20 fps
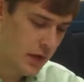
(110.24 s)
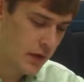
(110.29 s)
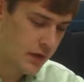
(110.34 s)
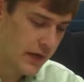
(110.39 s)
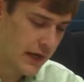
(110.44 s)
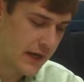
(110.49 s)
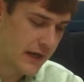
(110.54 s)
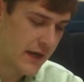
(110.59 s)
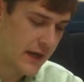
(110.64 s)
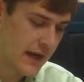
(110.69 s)

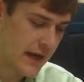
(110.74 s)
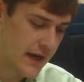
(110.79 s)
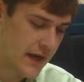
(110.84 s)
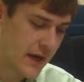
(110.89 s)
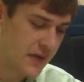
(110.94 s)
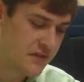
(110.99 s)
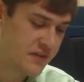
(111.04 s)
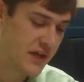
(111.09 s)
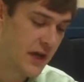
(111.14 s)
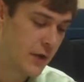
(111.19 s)
Okay, and
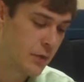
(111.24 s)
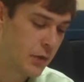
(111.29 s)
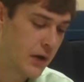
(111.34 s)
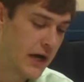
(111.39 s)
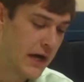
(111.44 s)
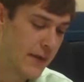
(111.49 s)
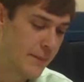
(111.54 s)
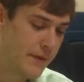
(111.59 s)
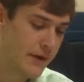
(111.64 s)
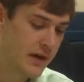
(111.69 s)
has the
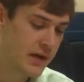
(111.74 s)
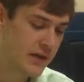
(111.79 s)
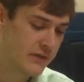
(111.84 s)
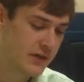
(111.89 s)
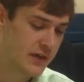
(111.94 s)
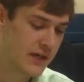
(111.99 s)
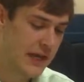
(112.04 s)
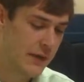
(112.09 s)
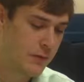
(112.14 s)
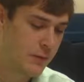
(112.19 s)
unreliability of
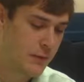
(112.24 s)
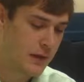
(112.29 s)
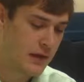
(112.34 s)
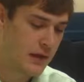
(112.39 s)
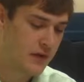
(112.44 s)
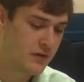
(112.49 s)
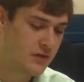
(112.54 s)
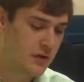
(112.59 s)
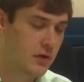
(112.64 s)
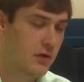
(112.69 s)
your cable
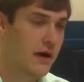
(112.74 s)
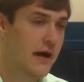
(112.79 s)
box or